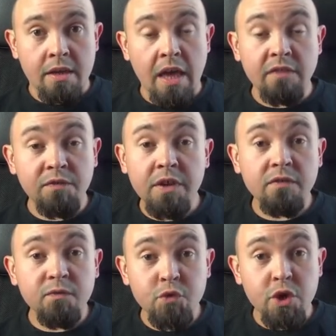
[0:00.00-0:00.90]
And feel
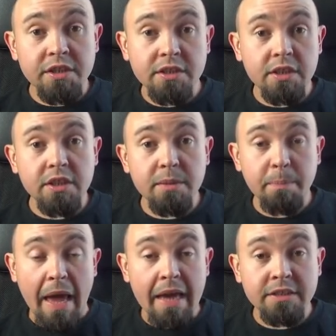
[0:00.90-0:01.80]
free to look
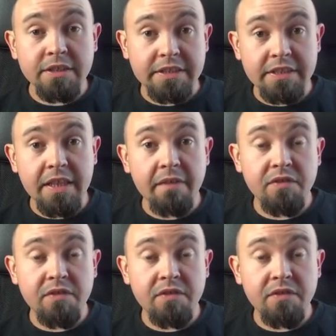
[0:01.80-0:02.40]
back to see that